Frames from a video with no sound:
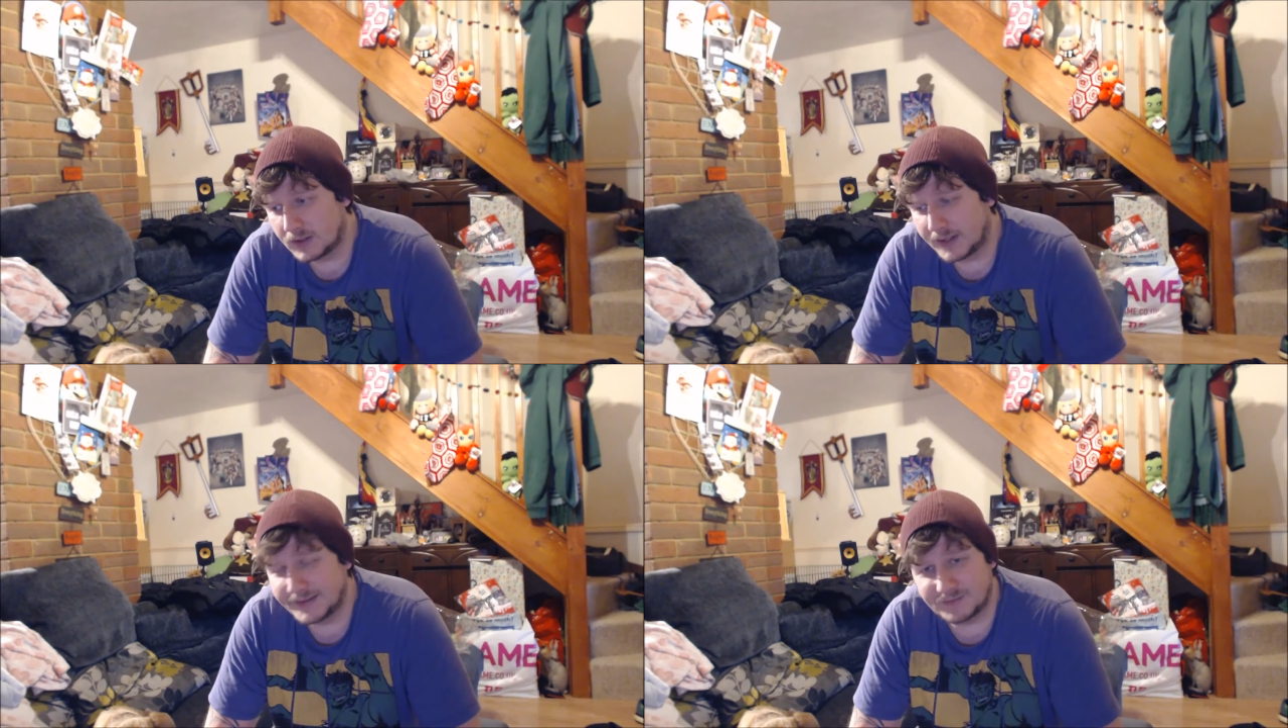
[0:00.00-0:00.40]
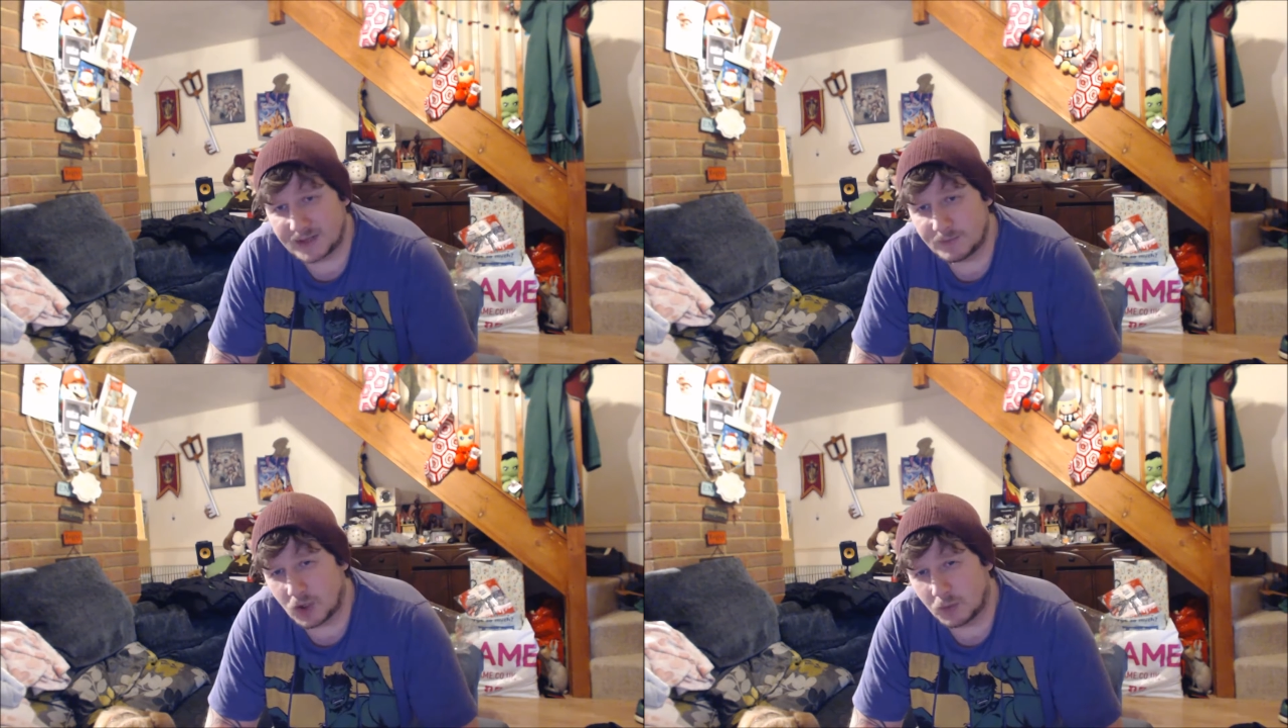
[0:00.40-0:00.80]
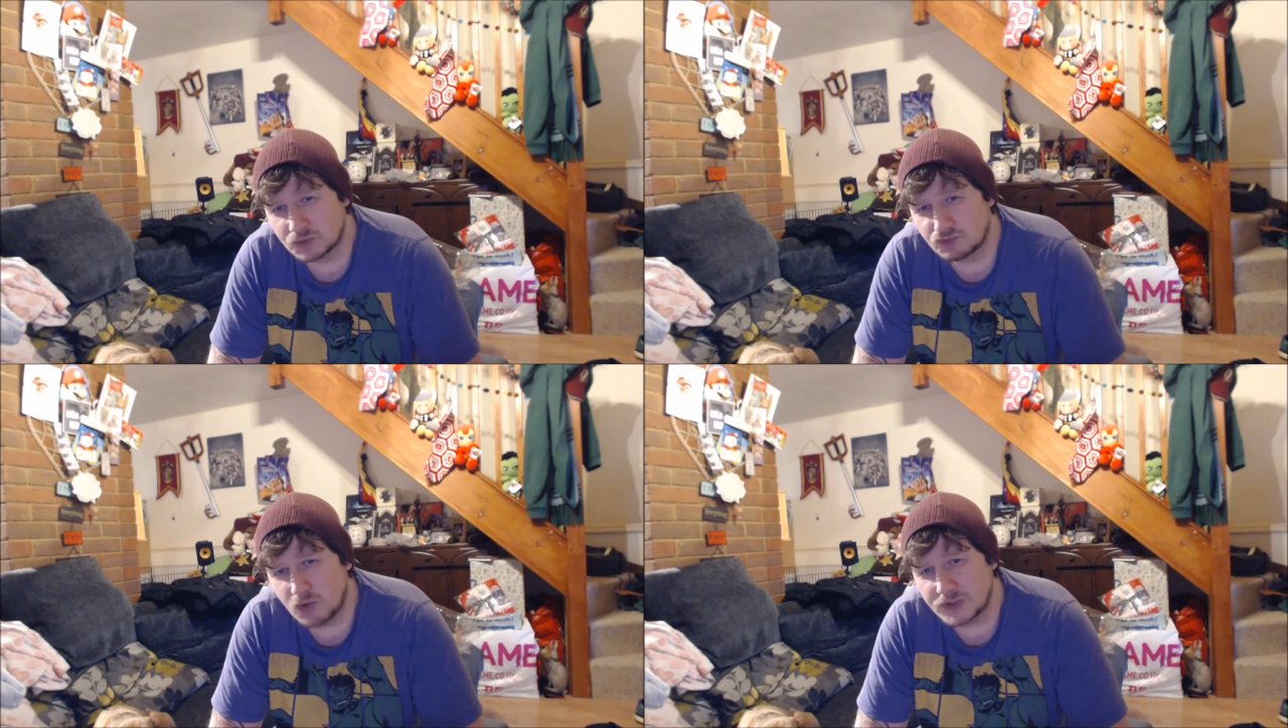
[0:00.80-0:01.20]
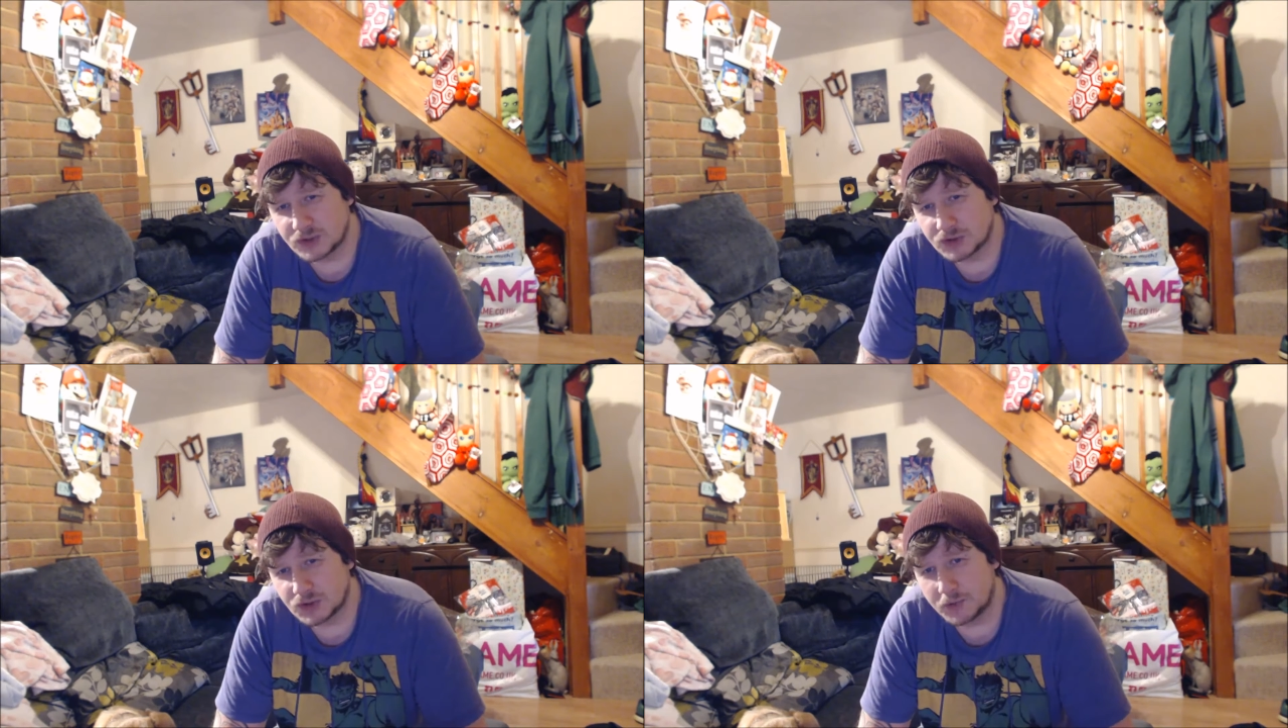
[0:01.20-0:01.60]
And the other game I got was Rise
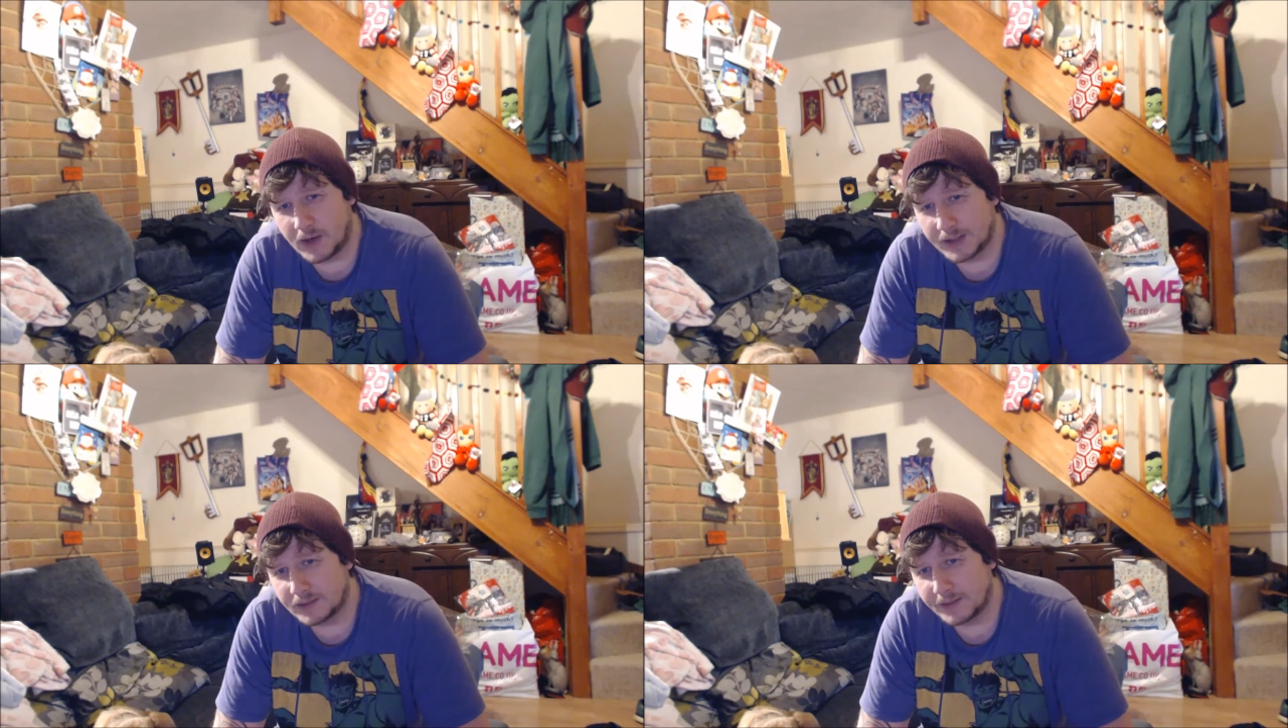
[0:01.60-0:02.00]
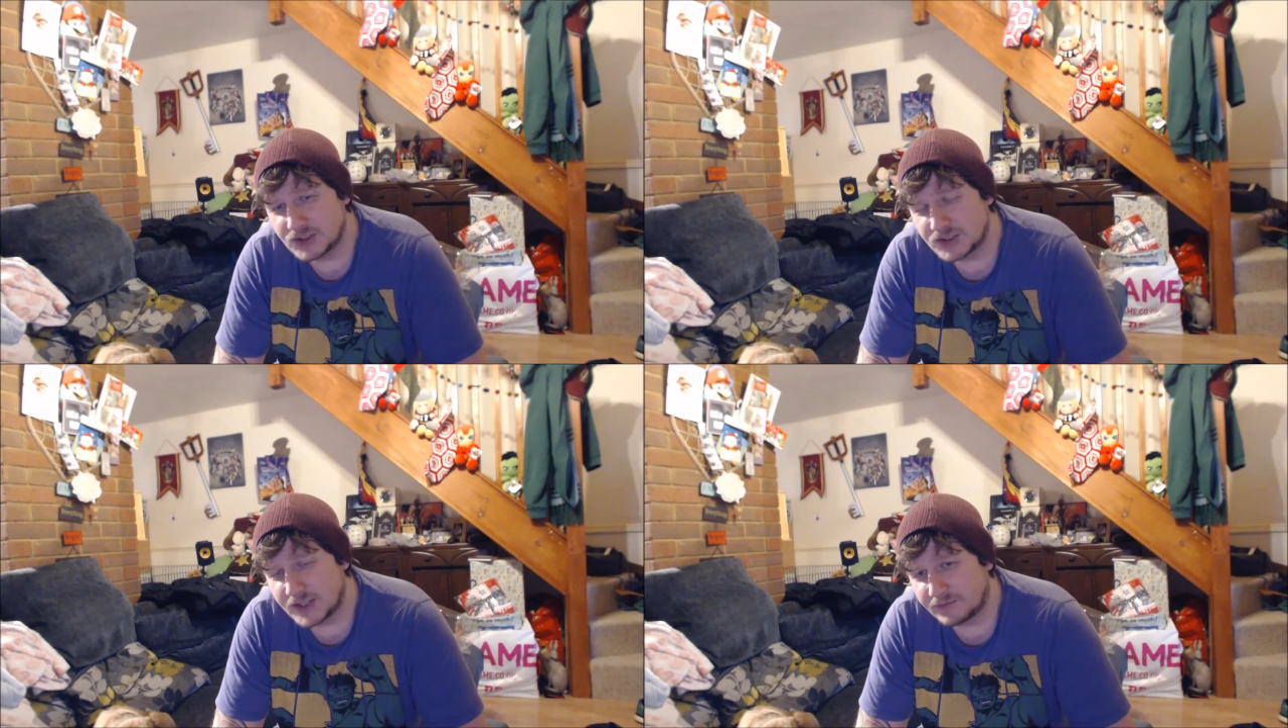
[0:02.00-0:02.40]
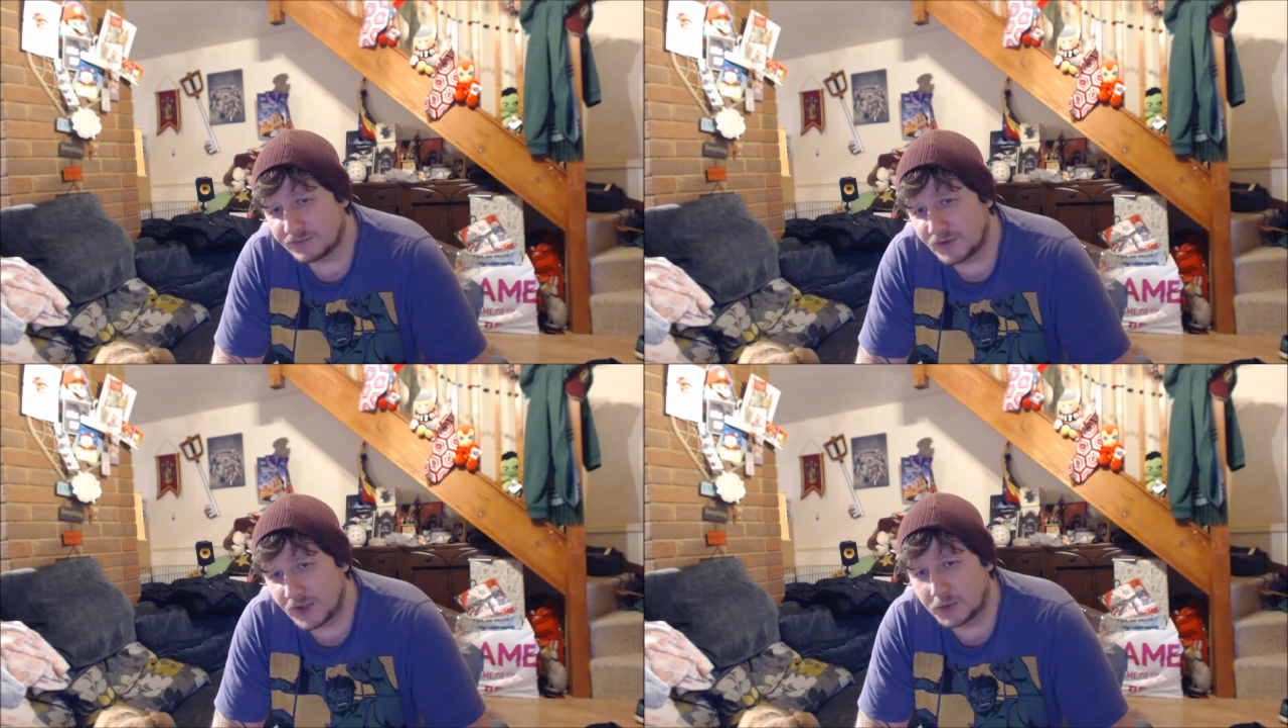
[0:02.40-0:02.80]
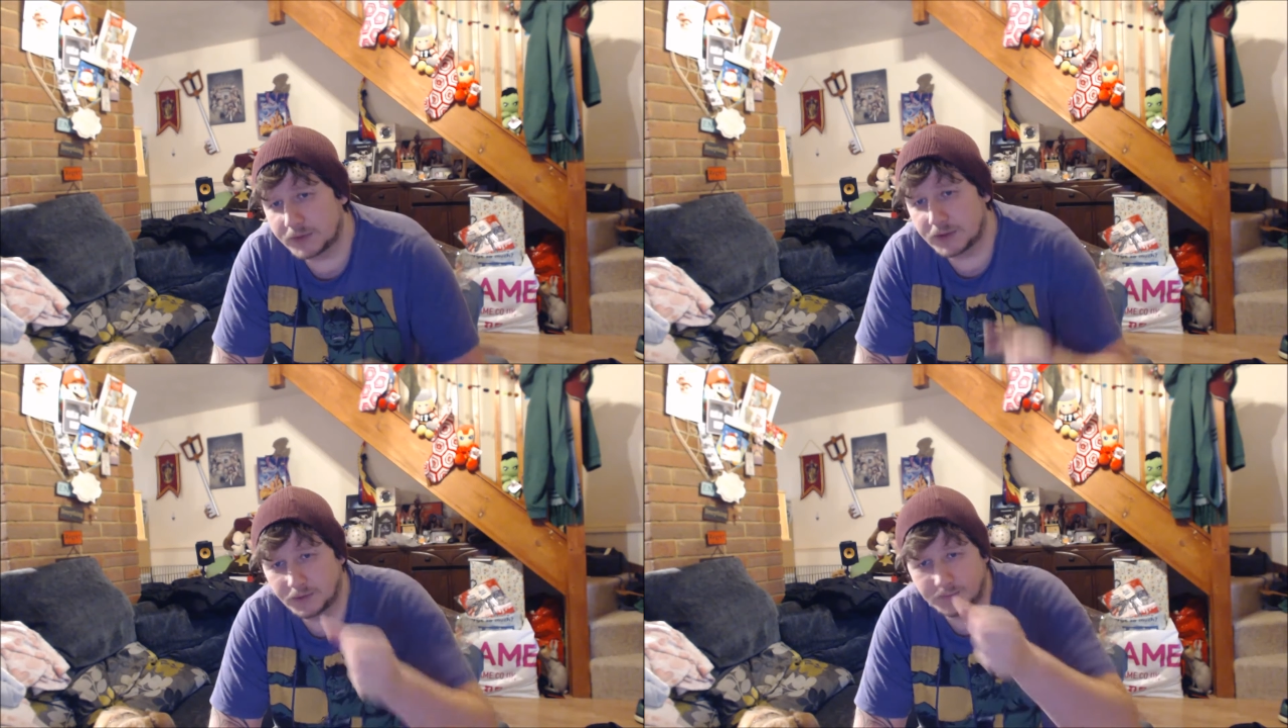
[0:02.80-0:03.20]
of the Tomb Raider. I managed to get that for 30
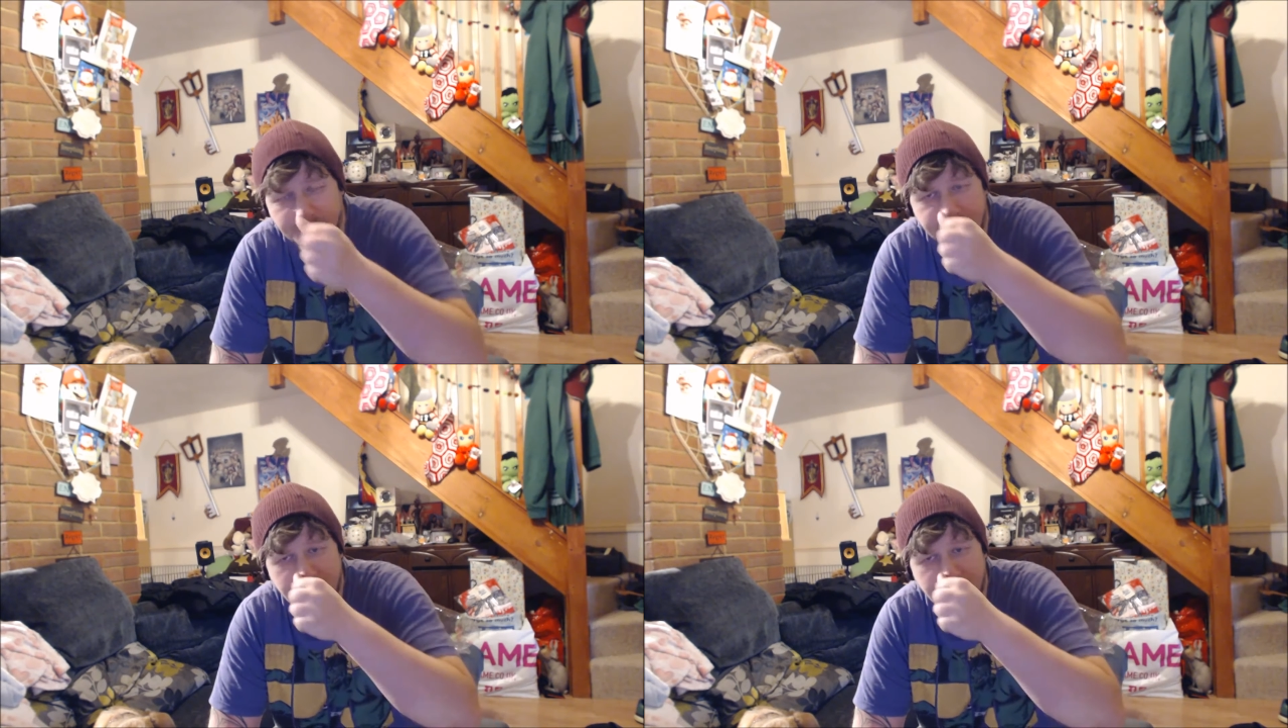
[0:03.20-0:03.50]
quid new